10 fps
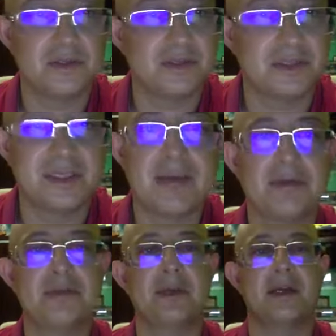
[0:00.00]
Same
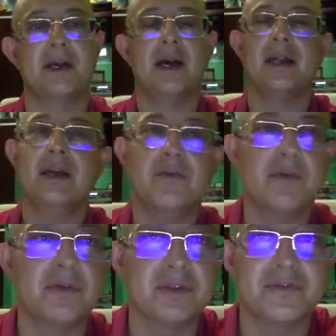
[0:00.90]
as me. I
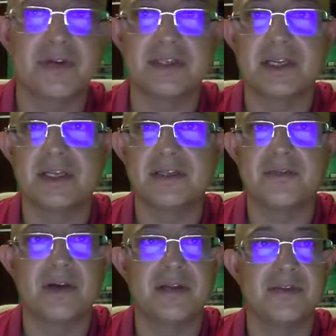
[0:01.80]
never was
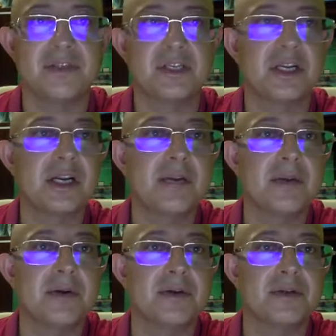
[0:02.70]
satisfied with the Giclee
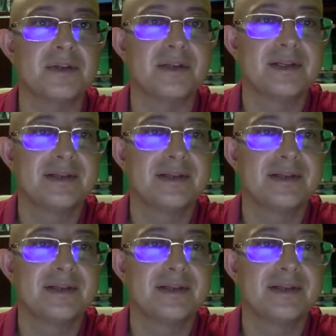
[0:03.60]
because